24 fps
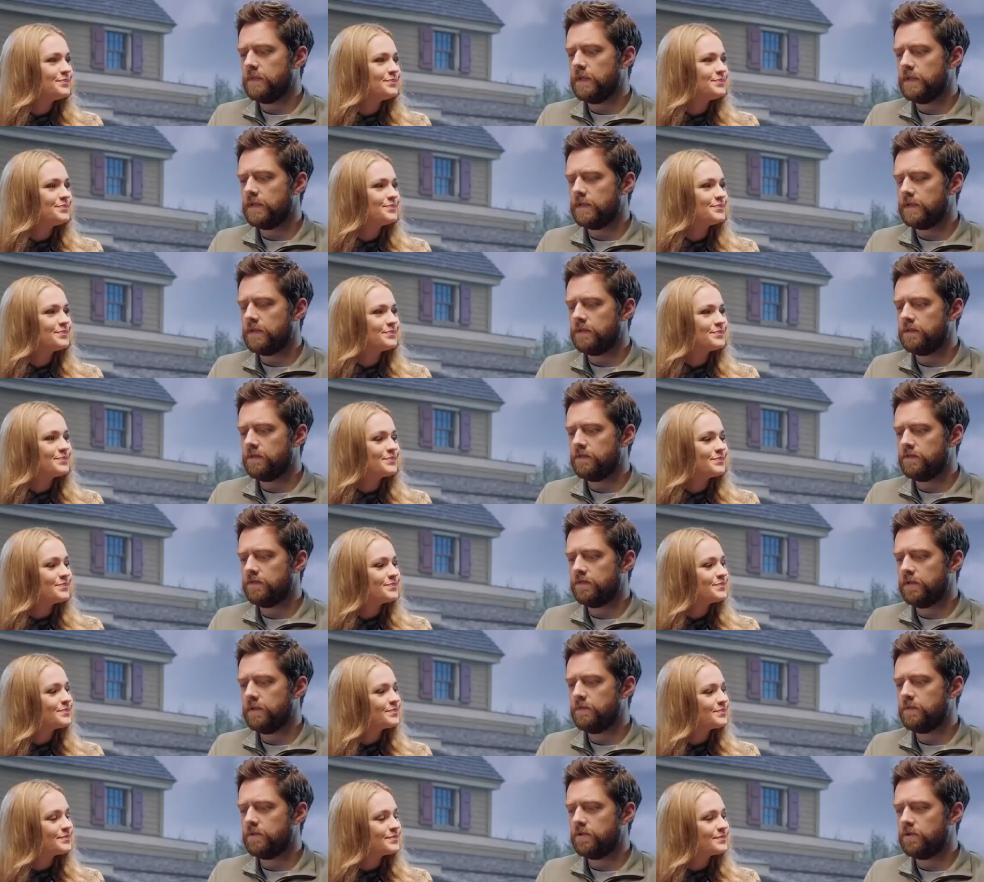Speaker 1: It's a
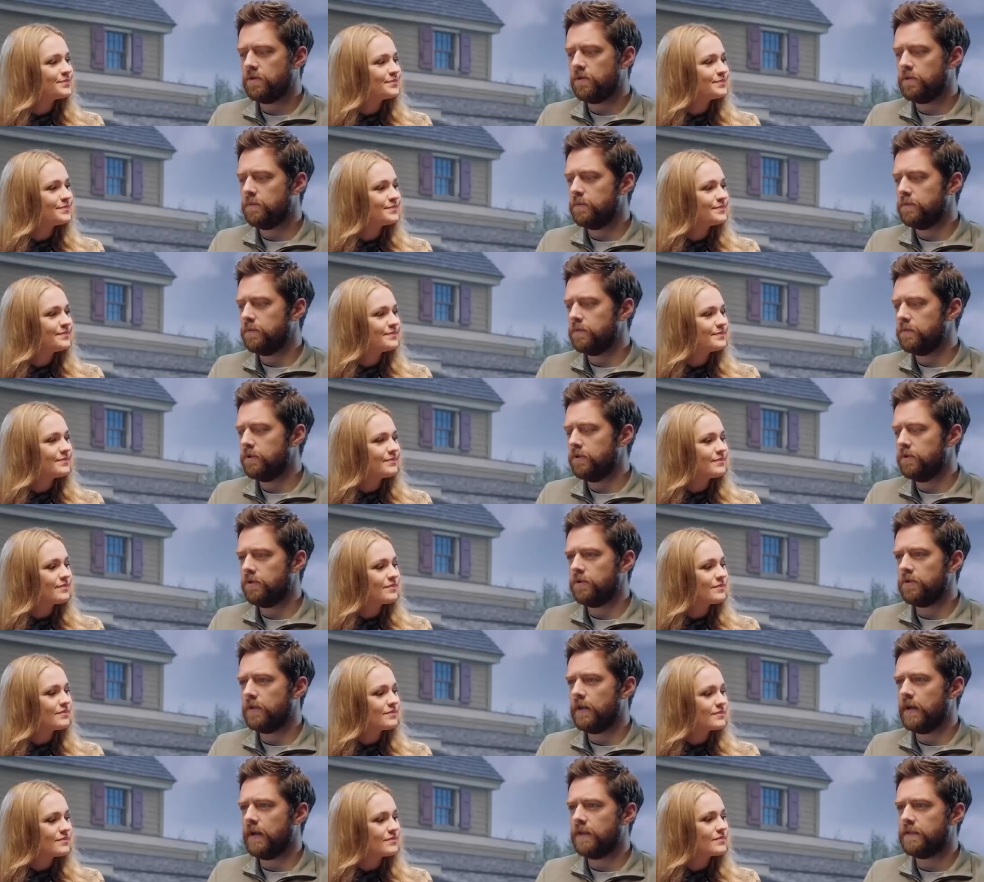dream job. You
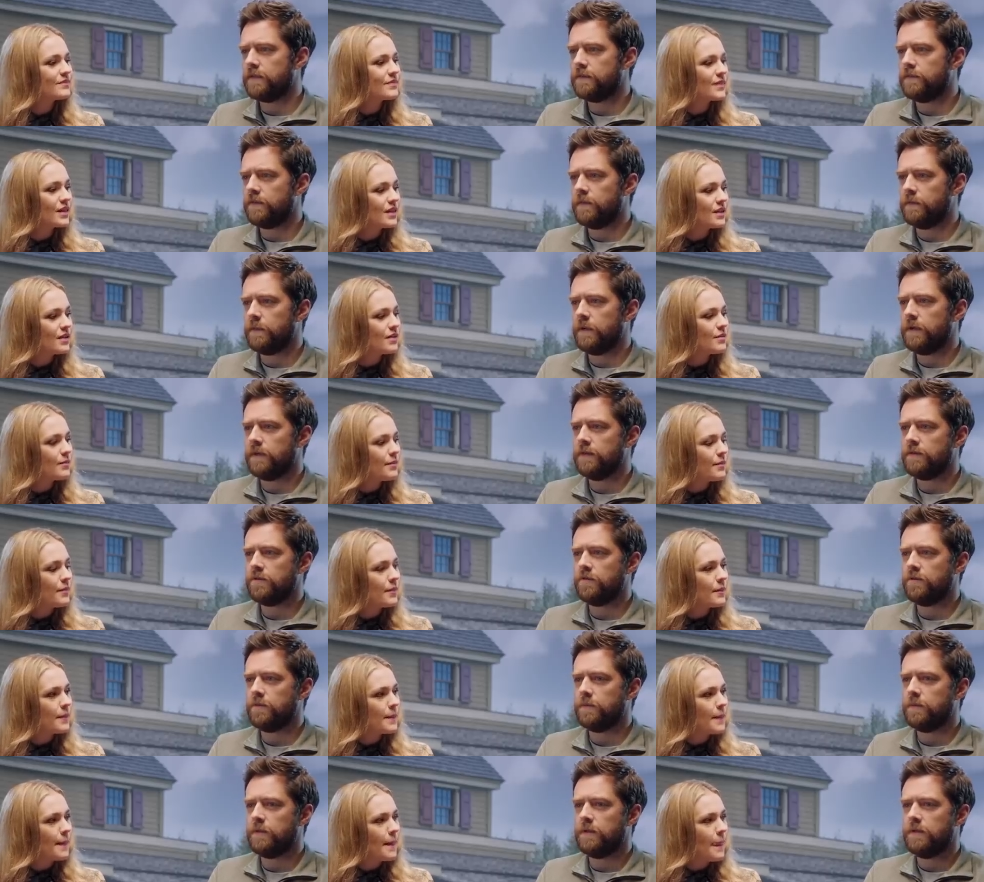couldn't ask for a better
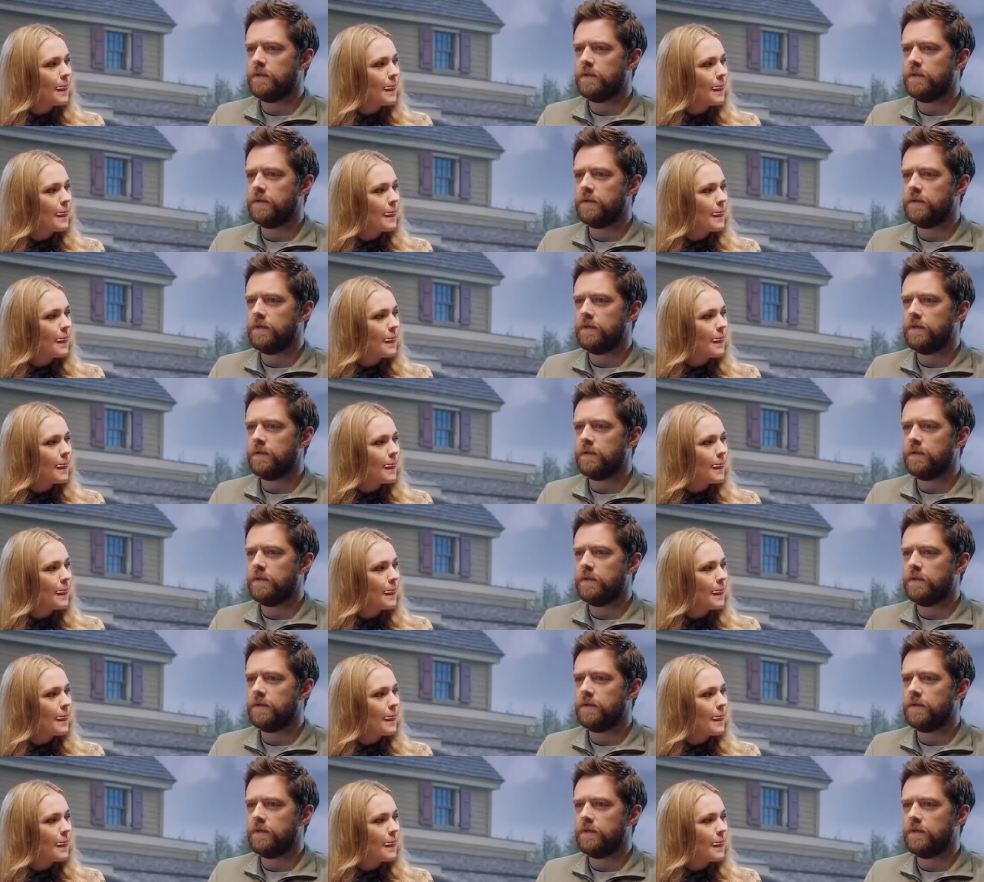job.